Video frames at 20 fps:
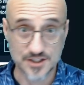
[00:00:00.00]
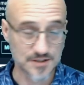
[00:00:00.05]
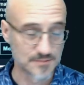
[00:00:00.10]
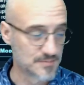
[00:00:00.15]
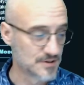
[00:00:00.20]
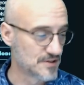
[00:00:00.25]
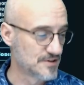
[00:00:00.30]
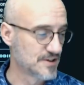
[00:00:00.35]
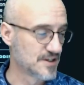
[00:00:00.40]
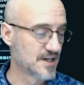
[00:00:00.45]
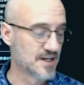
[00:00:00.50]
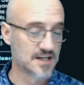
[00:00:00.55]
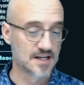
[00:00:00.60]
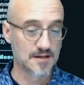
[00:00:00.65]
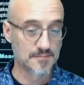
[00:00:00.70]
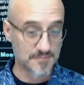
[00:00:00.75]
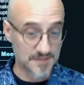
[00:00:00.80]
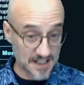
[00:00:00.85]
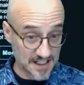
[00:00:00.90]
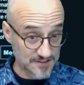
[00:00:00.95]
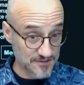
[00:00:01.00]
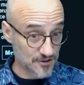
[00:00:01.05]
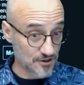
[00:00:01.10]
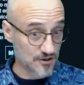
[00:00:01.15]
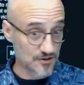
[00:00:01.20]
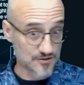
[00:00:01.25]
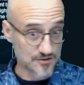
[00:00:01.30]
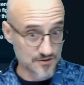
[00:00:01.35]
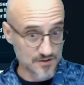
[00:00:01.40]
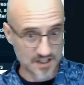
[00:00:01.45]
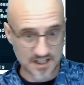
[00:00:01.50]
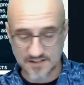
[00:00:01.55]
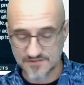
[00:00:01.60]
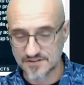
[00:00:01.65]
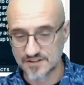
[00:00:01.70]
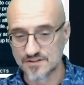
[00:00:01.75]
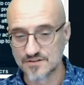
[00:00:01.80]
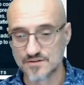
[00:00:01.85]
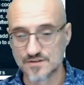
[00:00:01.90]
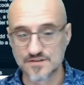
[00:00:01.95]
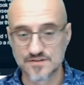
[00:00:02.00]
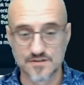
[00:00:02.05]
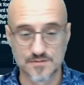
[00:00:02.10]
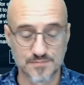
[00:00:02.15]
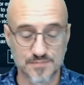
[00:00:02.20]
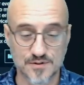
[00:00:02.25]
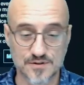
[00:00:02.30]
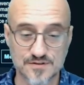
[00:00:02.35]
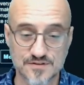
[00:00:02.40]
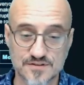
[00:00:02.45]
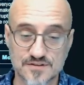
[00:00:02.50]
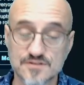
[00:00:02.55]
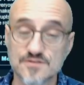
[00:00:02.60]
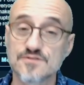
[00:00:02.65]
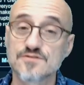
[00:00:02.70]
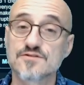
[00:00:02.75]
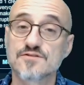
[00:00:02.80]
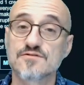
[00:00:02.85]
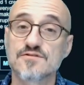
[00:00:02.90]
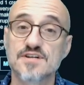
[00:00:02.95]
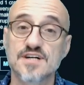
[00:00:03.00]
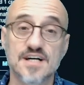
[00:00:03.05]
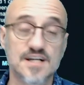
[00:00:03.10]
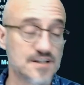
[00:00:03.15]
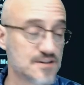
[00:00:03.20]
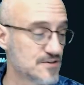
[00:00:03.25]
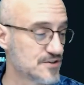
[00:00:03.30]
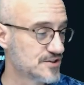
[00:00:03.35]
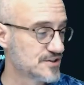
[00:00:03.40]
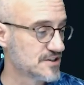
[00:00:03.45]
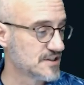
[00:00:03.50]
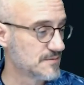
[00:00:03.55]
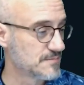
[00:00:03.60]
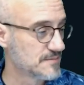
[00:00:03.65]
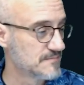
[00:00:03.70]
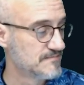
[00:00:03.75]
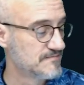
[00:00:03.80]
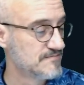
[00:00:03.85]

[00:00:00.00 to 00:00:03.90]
building it up. That's all you have to do as the person who's creating the ship.